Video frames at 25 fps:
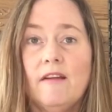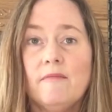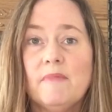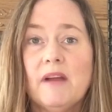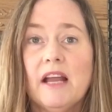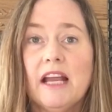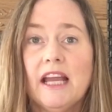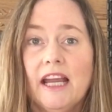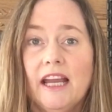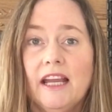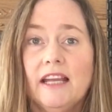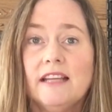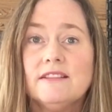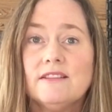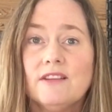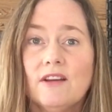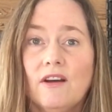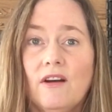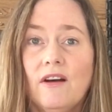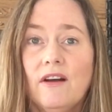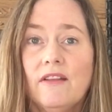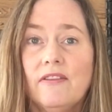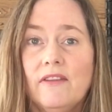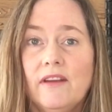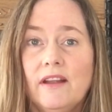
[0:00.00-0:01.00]
hands
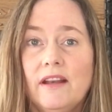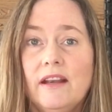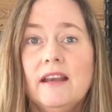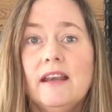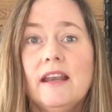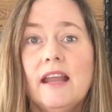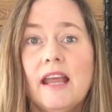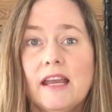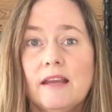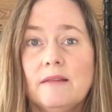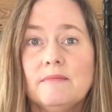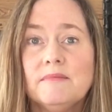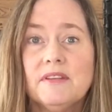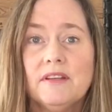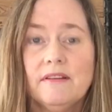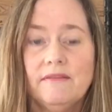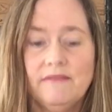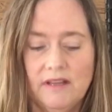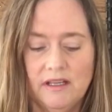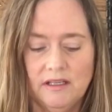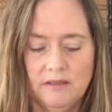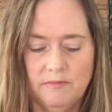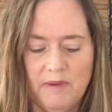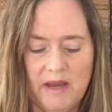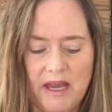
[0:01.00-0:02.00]
on the names of
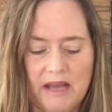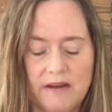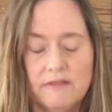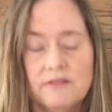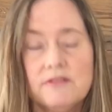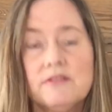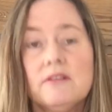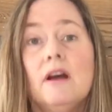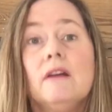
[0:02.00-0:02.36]
these patterns,